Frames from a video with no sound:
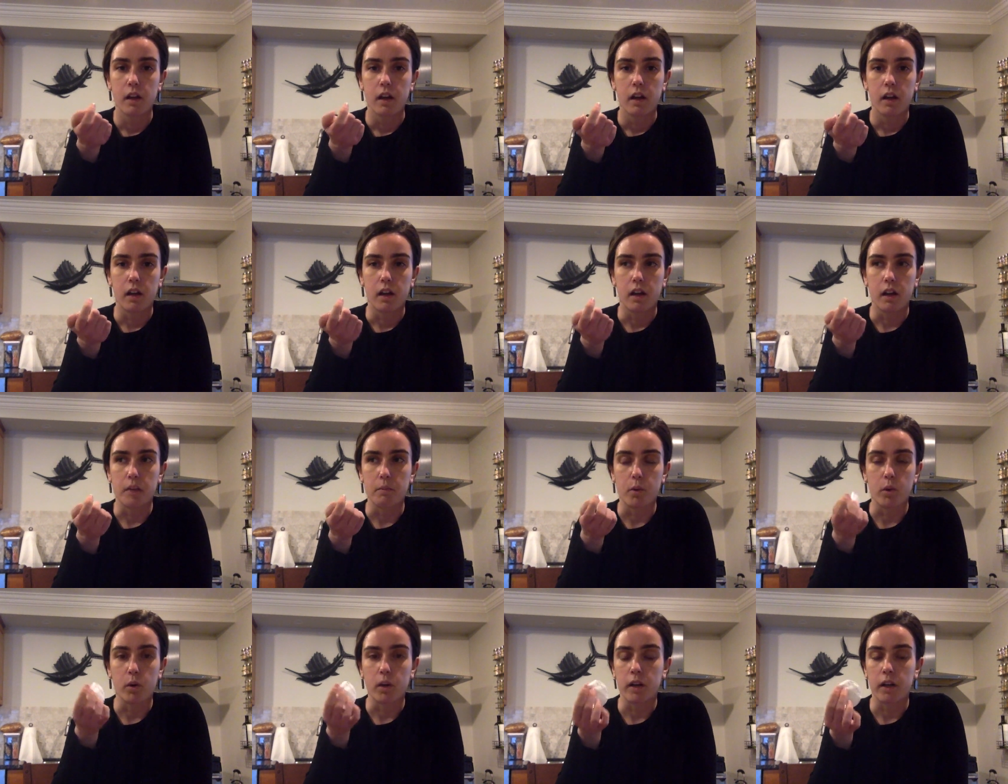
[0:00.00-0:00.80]

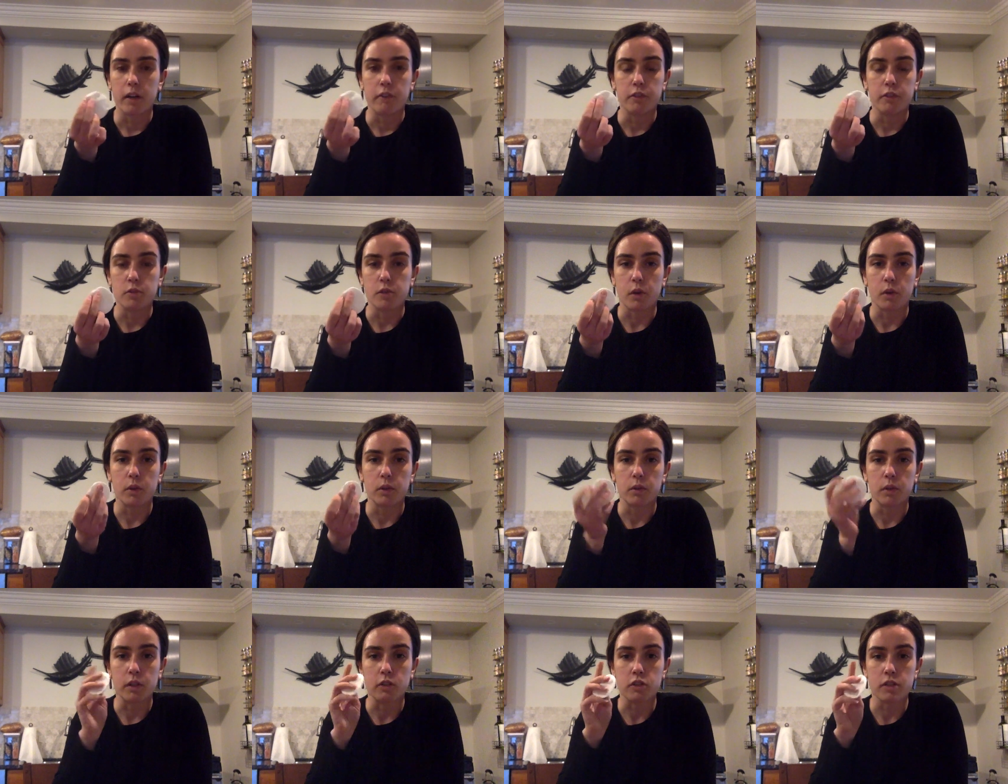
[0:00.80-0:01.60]
or if you don't,
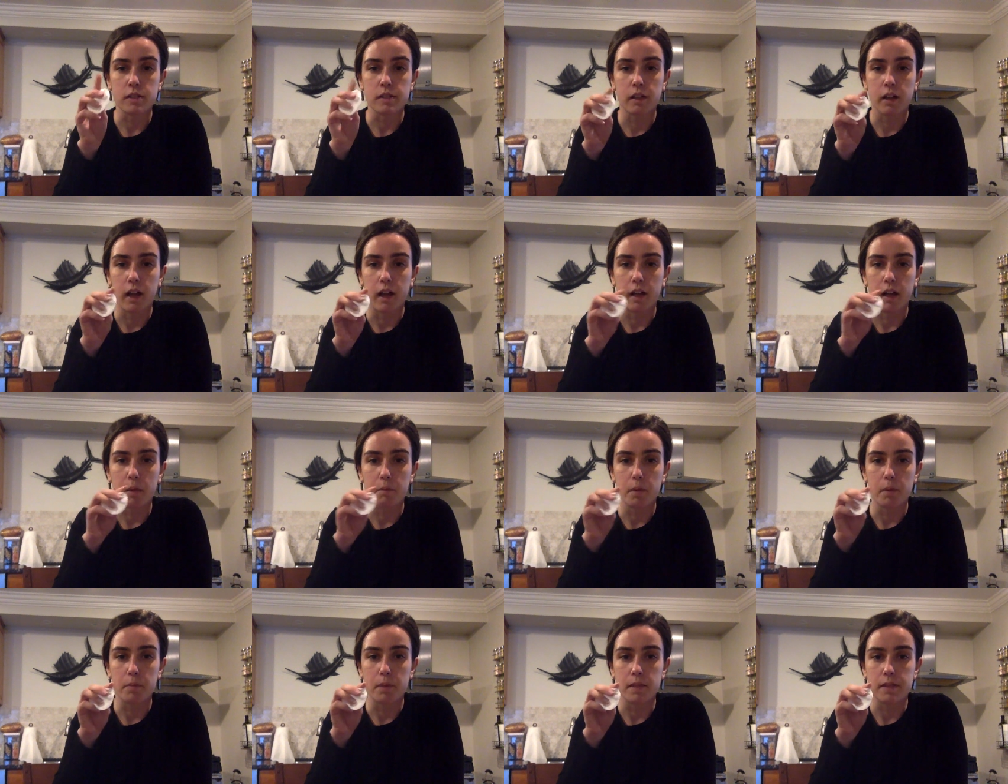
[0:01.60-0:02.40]
you can just cut up
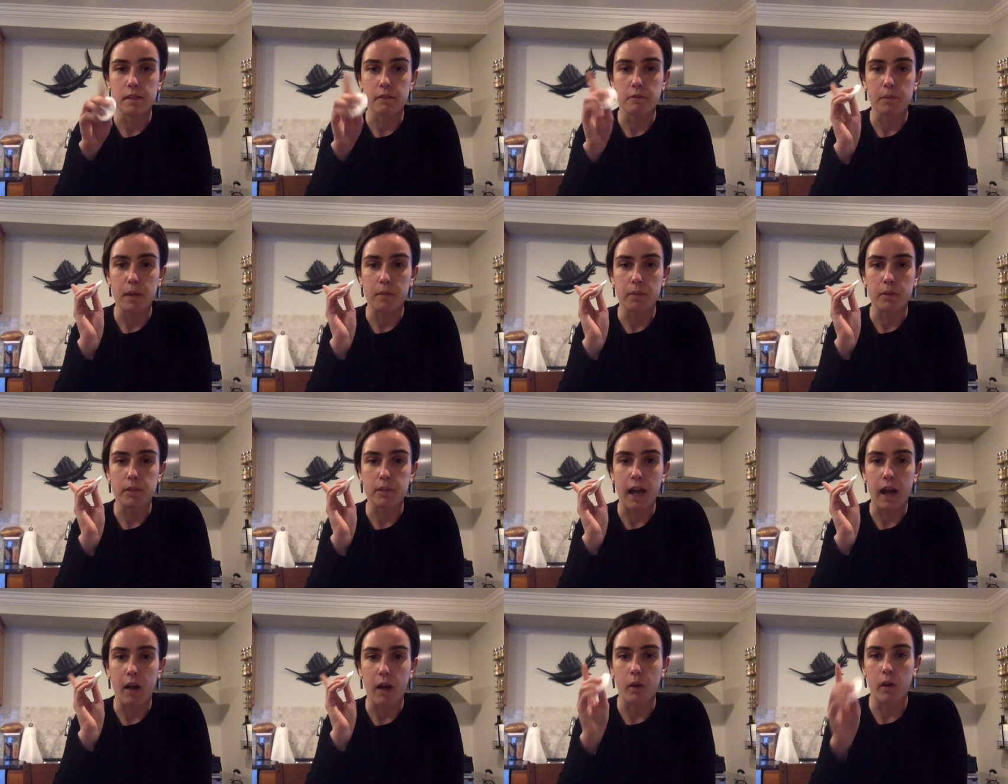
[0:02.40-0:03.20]
a piece of paper
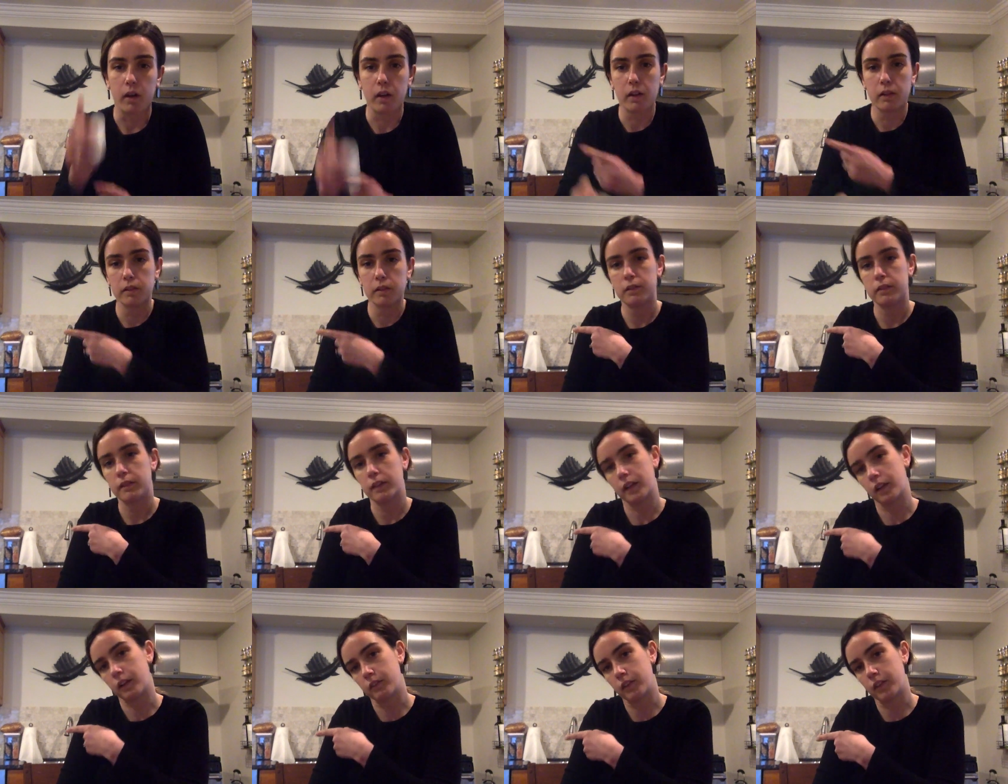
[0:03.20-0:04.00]
towel,
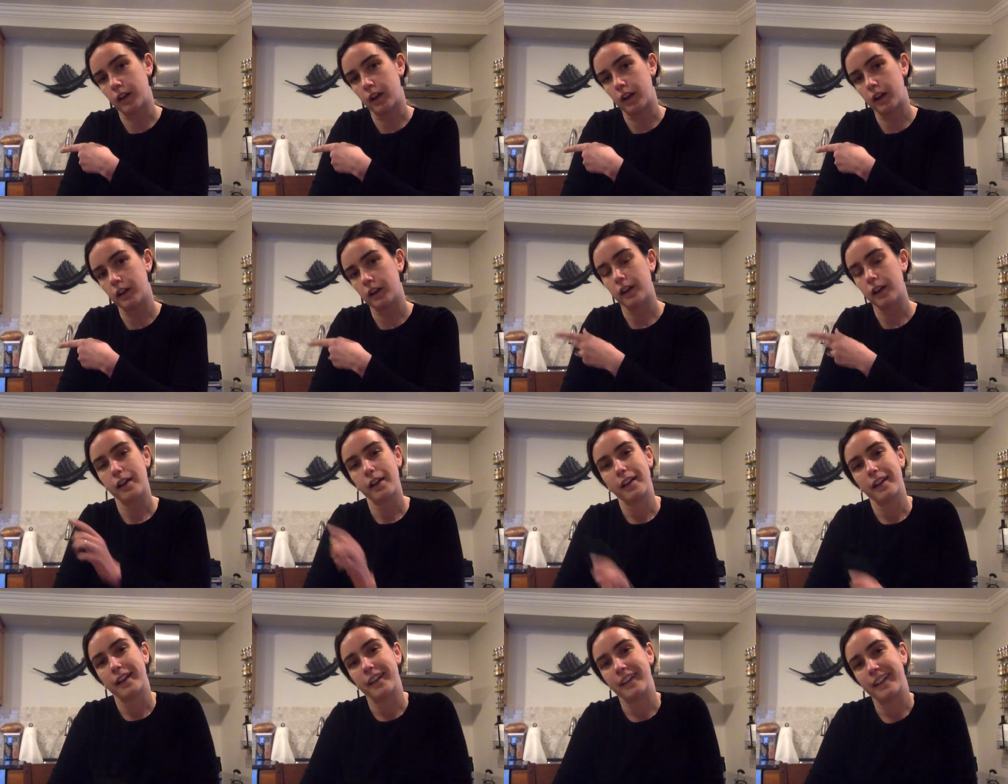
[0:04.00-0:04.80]
like over there,
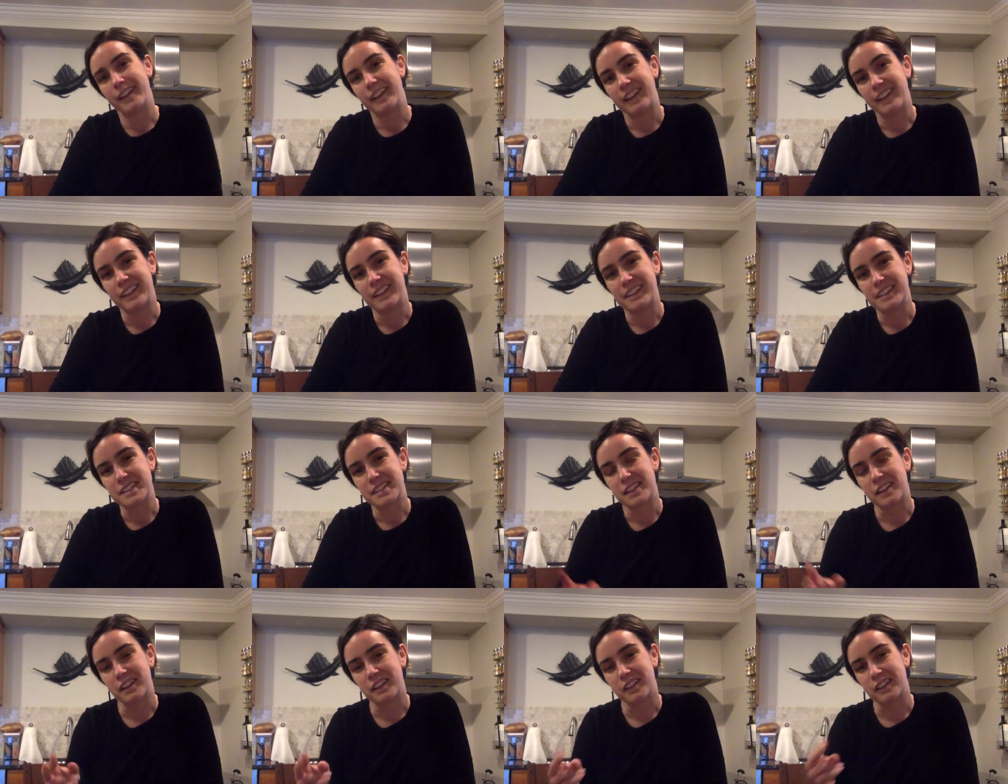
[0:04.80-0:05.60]

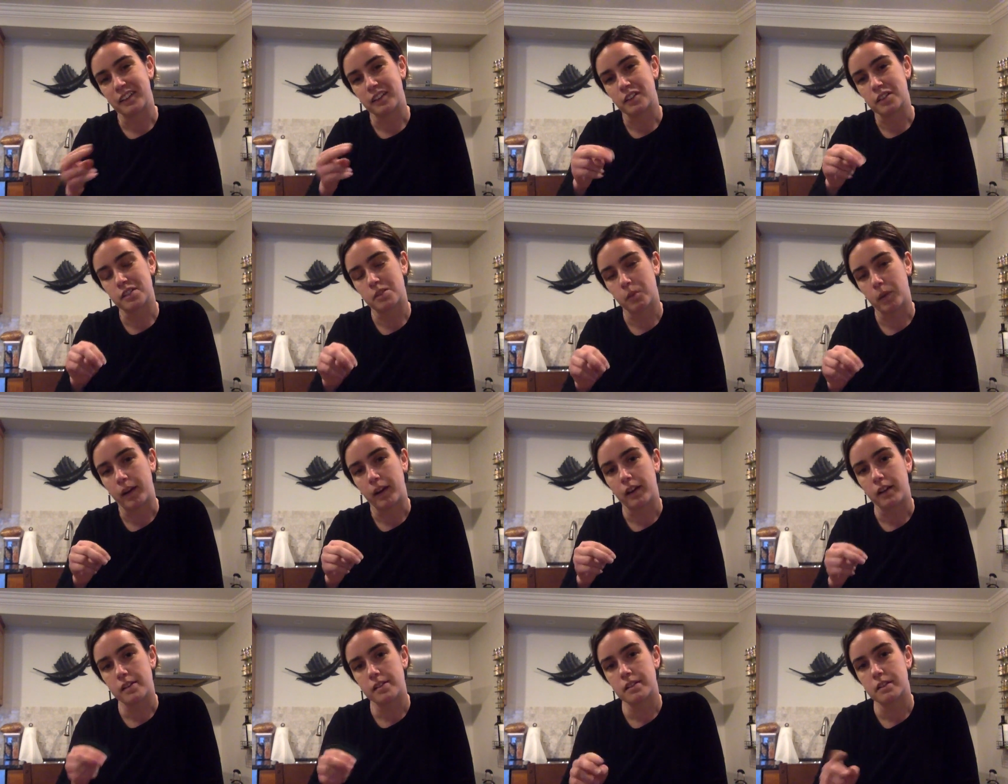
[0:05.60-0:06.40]
into little squares